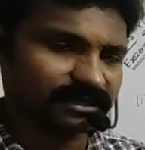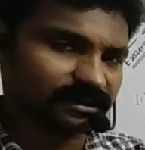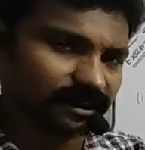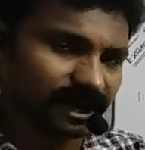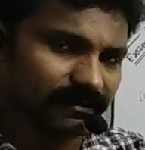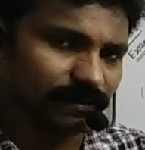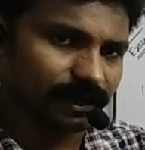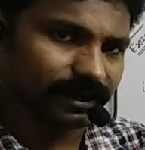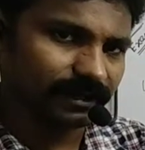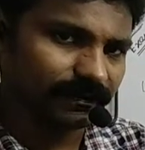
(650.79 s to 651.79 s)
is
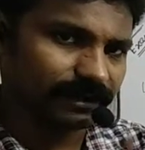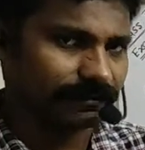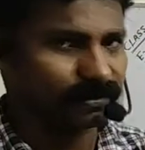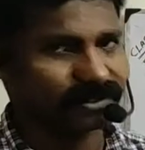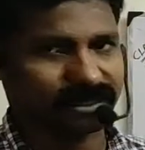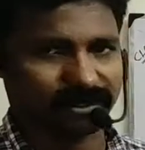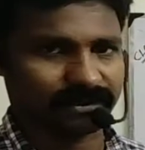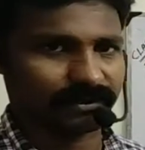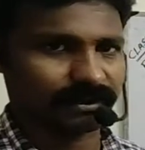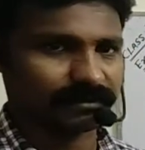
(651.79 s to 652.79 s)
9.8 meter per
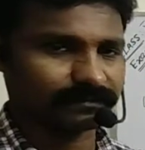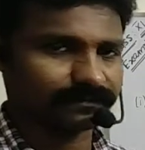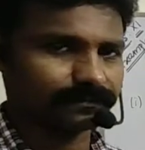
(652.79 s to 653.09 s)
second square.